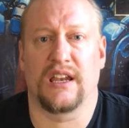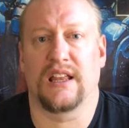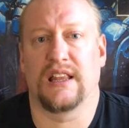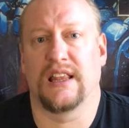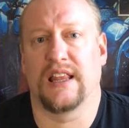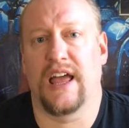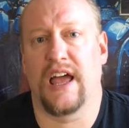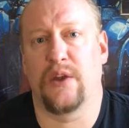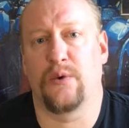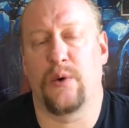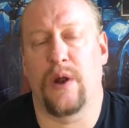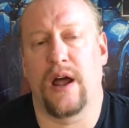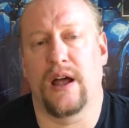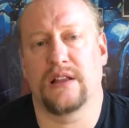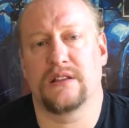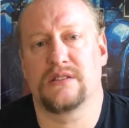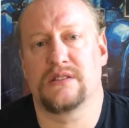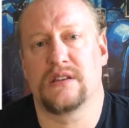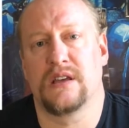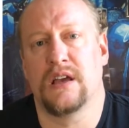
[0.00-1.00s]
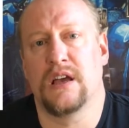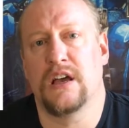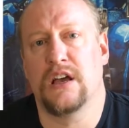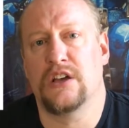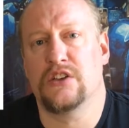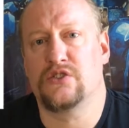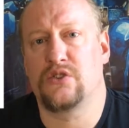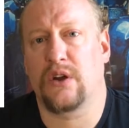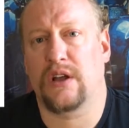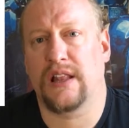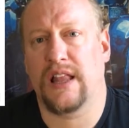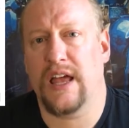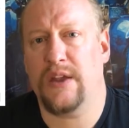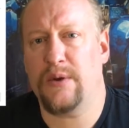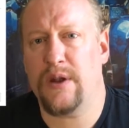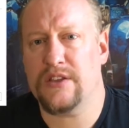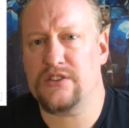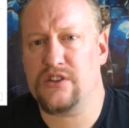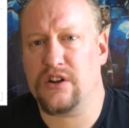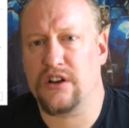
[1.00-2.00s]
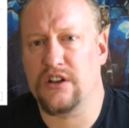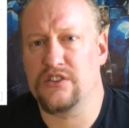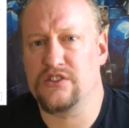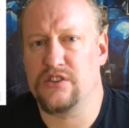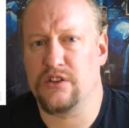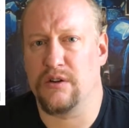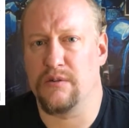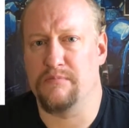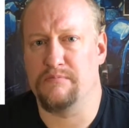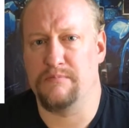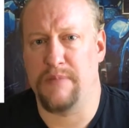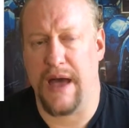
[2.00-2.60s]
Clanrats. So Clanrats are considered